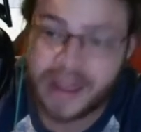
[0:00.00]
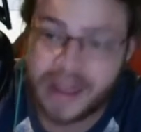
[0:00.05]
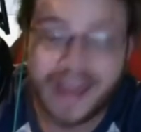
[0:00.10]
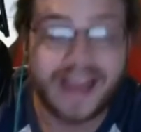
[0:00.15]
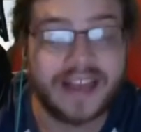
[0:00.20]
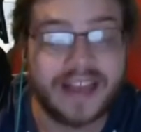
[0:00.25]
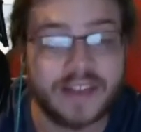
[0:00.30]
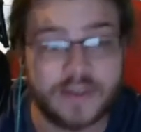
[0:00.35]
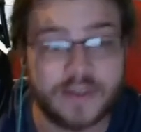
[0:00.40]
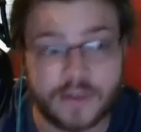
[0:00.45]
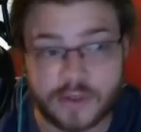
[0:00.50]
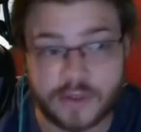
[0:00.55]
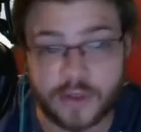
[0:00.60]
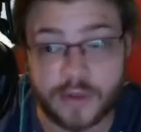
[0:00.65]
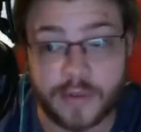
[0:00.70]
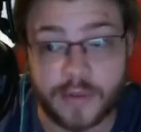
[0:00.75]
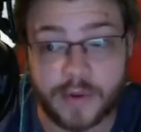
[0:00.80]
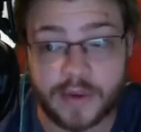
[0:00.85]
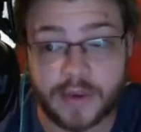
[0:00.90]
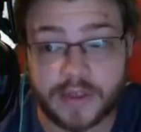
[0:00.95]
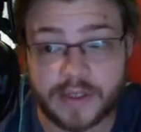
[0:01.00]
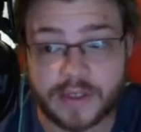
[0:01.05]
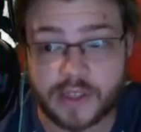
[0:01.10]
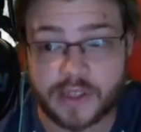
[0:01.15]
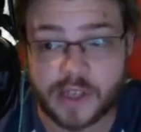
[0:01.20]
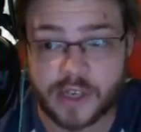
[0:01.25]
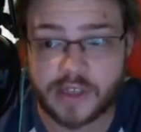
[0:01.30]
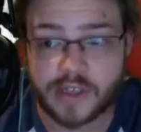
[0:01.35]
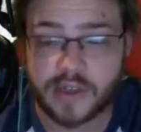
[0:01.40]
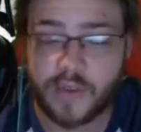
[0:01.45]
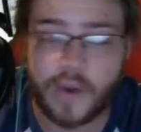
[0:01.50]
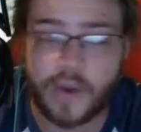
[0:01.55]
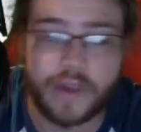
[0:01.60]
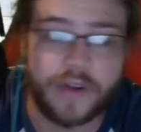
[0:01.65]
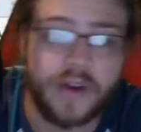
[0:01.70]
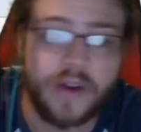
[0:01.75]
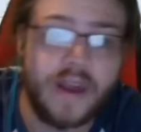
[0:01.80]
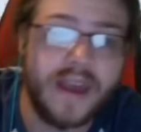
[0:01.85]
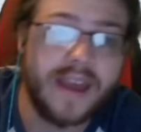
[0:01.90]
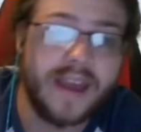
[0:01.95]
as long as your opponent doesn't change the
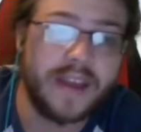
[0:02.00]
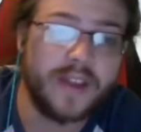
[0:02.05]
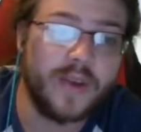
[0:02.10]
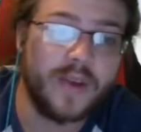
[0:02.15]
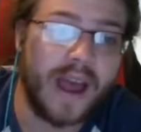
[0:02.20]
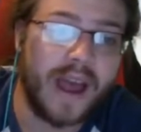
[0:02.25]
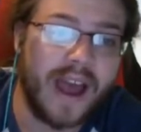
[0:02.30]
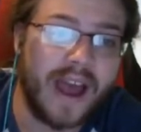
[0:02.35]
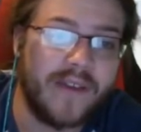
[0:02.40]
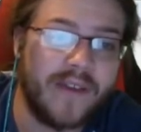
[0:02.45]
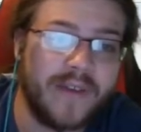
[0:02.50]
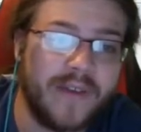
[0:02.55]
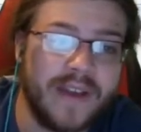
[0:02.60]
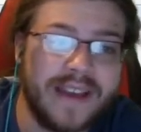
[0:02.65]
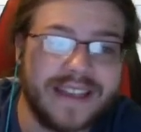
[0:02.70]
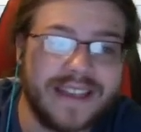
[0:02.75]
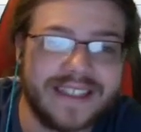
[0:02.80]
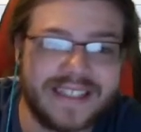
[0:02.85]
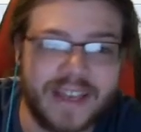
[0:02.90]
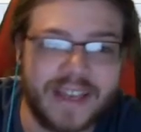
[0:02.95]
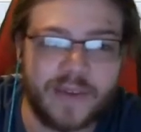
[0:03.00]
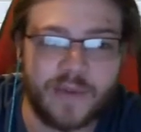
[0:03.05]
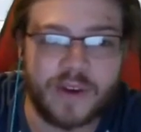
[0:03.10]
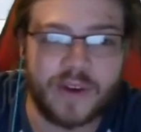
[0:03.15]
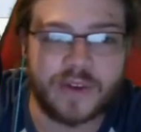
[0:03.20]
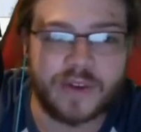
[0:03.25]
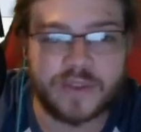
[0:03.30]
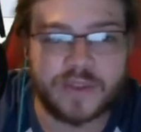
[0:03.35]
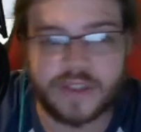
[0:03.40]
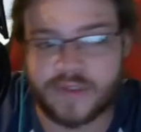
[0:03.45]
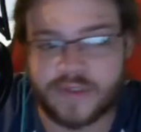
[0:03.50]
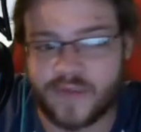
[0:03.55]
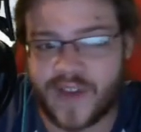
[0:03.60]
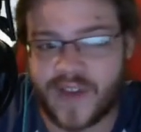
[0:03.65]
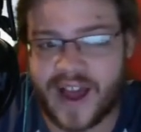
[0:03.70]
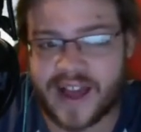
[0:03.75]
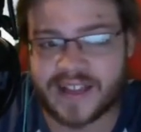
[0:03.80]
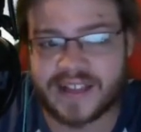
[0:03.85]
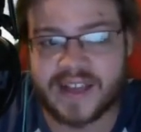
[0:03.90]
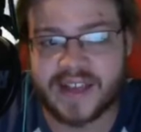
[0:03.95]
weather. You have Sand Rush, which is
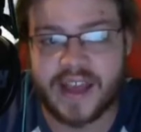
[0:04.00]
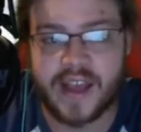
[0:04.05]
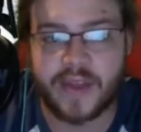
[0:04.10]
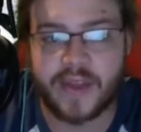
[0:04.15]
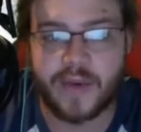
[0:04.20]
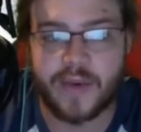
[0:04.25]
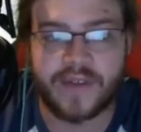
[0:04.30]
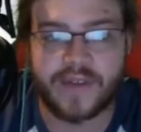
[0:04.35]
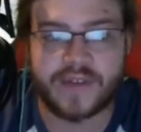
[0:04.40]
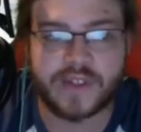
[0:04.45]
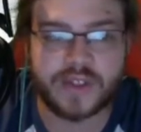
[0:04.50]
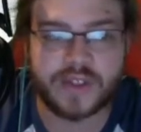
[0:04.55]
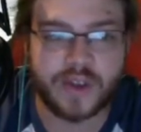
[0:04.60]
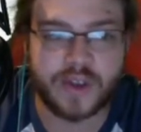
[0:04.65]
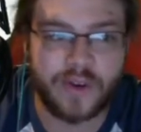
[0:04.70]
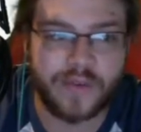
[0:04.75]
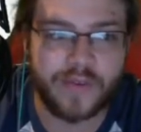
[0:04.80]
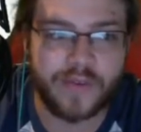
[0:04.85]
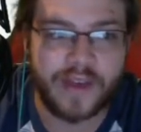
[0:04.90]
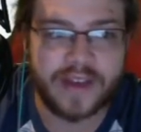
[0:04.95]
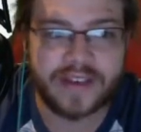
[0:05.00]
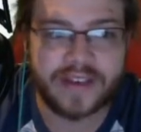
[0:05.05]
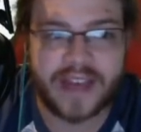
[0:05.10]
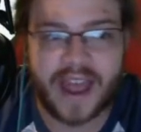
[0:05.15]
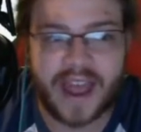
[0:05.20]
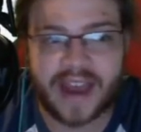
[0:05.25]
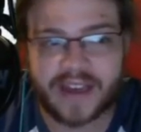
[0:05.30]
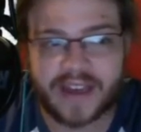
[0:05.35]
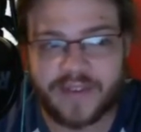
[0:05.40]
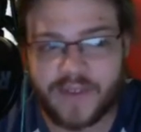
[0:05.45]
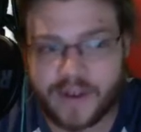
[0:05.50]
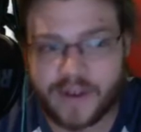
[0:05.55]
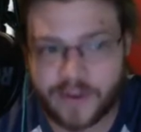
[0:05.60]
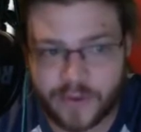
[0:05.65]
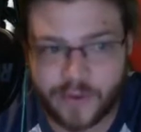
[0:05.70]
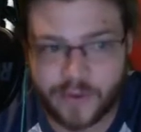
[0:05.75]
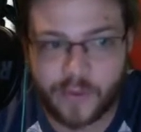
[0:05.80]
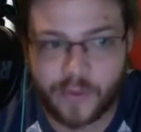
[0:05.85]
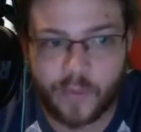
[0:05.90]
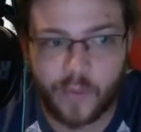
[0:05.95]
fast. You have Surf to activate
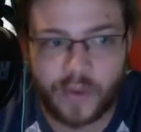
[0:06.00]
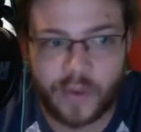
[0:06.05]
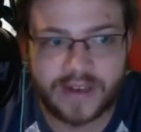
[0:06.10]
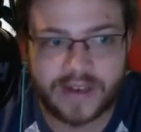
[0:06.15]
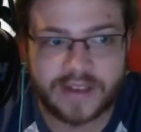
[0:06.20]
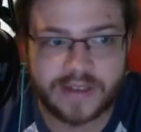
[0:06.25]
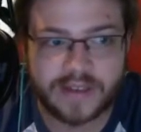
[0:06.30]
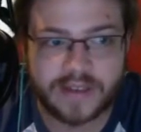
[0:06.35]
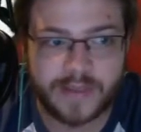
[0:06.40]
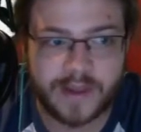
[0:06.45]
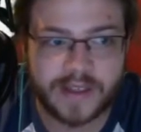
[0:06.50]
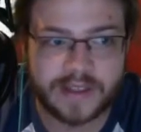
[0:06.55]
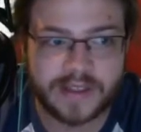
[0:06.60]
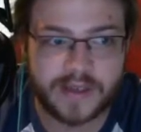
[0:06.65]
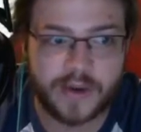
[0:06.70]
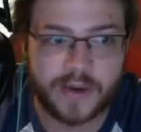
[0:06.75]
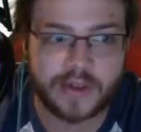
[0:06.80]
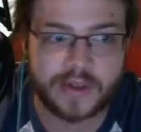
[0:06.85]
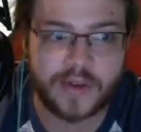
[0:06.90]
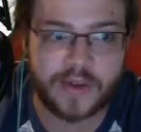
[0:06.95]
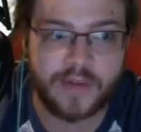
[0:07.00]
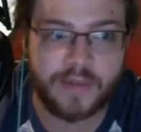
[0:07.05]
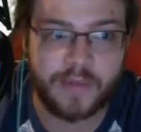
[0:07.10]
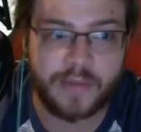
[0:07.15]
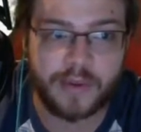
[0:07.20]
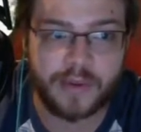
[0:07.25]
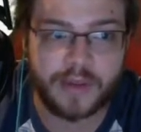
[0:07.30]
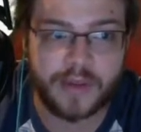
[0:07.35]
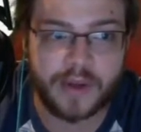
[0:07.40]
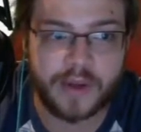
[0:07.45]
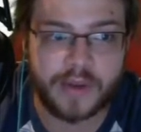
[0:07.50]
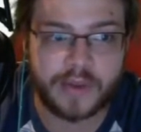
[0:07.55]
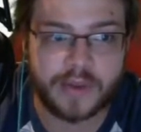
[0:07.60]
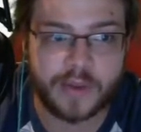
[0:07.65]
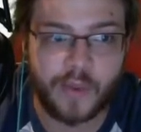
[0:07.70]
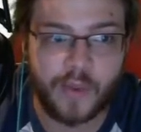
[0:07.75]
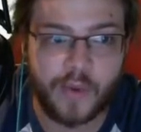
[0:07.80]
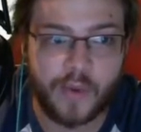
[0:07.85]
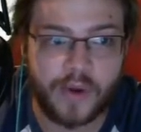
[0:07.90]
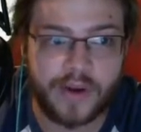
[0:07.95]
your Weakness Policy. You also have Bulldoze
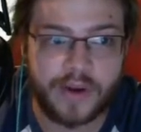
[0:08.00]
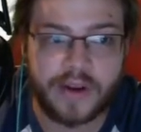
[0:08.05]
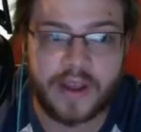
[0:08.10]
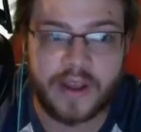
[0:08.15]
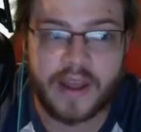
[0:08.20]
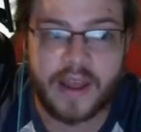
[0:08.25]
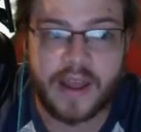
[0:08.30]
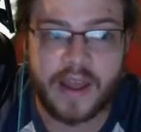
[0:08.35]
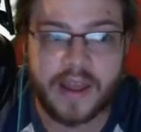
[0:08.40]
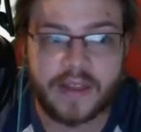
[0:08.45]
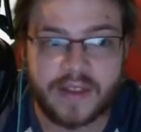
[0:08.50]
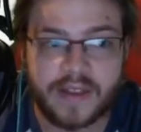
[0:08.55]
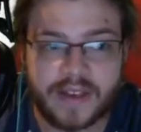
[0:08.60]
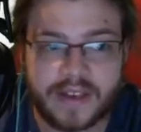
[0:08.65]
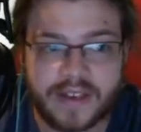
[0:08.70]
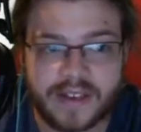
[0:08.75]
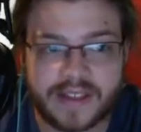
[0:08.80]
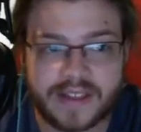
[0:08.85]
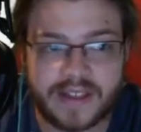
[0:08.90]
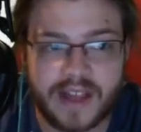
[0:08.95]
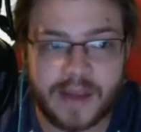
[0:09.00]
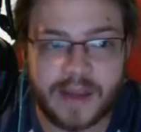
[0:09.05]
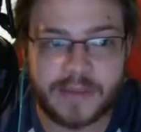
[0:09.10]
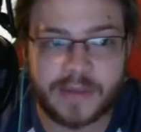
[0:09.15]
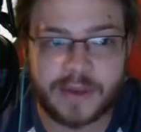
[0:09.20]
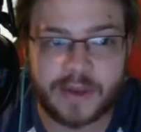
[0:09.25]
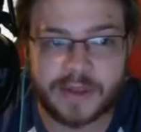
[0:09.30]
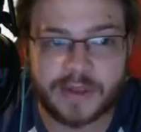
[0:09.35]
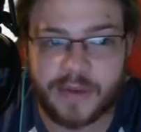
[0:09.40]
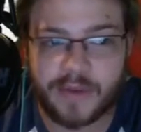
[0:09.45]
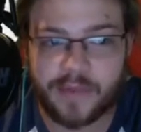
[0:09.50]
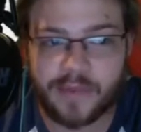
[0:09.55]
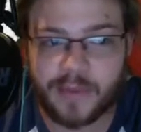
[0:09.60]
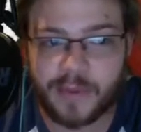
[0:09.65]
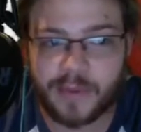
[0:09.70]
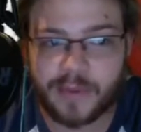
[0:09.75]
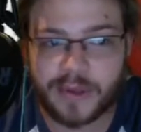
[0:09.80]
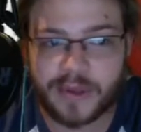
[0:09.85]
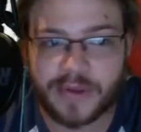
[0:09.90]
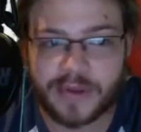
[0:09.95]
on the Dusclops. You also have
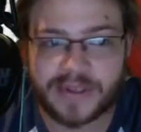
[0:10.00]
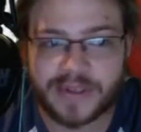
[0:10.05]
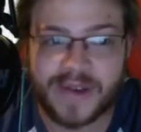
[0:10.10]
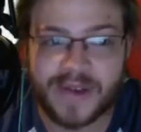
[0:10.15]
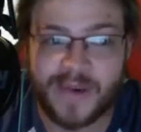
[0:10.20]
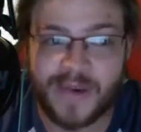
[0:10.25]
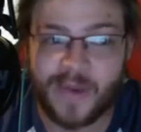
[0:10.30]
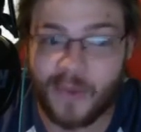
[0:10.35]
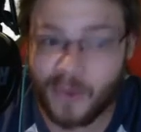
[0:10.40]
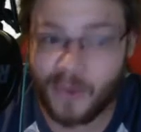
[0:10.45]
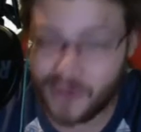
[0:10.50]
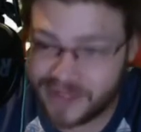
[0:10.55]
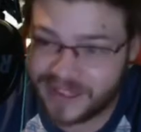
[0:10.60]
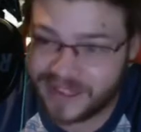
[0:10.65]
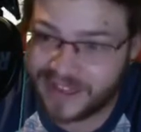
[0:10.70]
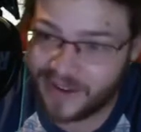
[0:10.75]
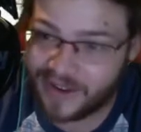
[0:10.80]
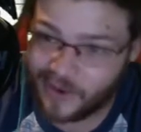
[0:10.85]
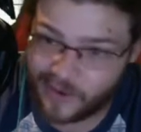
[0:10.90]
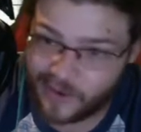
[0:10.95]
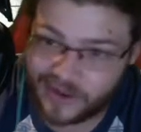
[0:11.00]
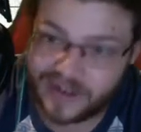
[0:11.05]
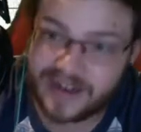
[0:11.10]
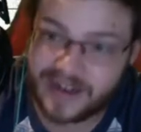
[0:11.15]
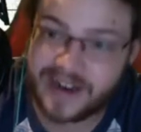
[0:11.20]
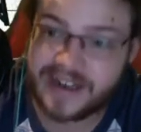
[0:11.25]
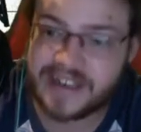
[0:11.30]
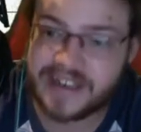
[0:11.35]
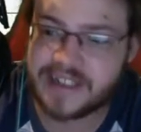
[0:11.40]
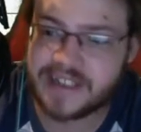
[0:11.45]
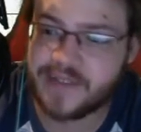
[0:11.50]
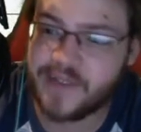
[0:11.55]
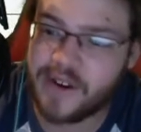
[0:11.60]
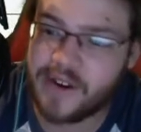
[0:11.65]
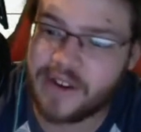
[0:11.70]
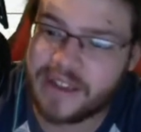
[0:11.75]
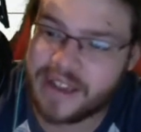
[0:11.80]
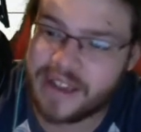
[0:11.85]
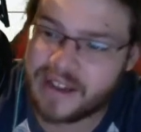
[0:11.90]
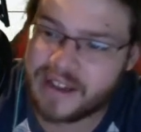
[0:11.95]
Bulldoze on the Arcanine. It's a
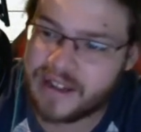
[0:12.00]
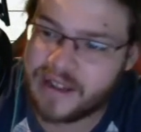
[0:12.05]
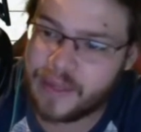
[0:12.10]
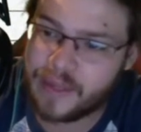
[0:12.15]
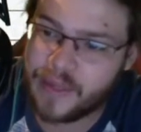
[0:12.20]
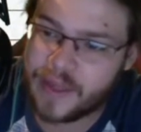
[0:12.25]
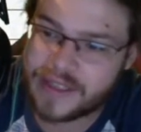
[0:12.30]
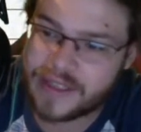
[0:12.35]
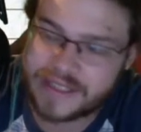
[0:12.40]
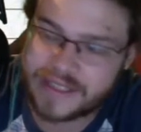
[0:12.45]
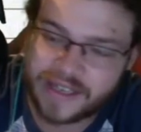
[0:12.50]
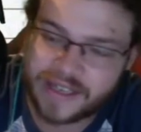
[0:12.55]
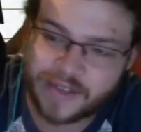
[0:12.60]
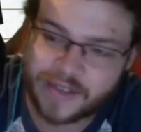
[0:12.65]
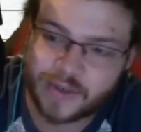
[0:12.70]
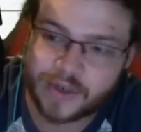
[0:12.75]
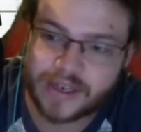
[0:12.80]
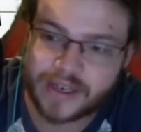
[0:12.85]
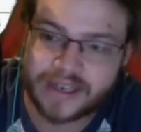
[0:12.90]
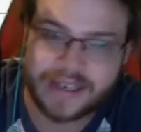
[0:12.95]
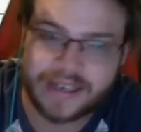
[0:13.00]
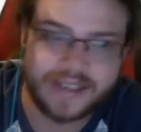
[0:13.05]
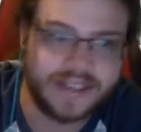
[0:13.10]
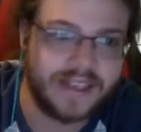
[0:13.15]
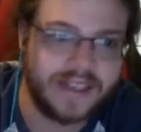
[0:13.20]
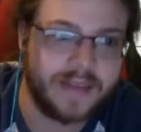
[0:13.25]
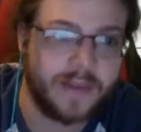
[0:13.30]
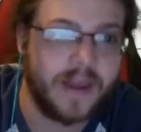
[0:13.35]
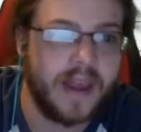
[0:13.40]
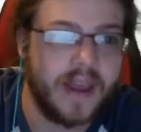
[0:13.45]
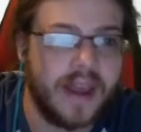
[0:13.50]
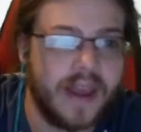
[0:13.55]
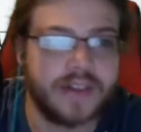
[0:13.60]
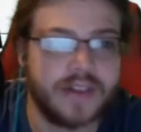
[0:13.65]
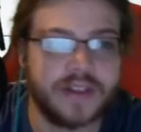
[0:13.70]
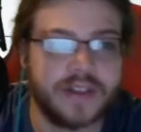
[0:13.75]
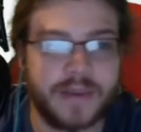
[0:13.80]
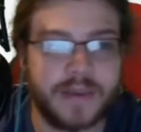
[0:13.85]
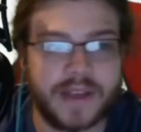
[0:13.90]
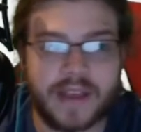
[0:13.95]
very Gigalith-centric team. It's
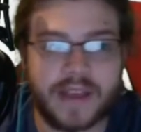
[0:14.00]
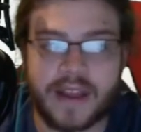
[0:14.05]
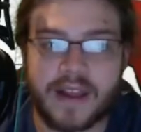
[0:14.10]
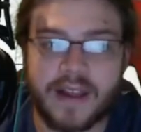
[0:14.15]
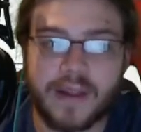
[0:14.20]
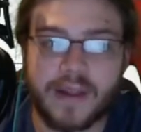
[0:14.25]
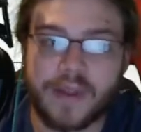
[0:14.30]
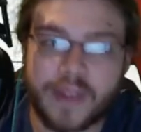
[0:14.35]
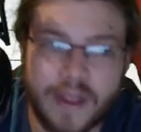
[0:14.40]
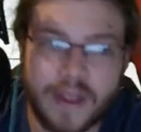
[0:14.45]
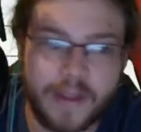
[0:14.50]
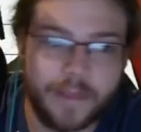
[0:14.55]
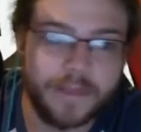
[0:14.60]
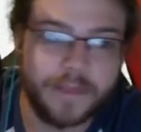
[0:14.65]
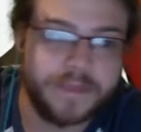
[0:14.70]
going to be a Gigalith team.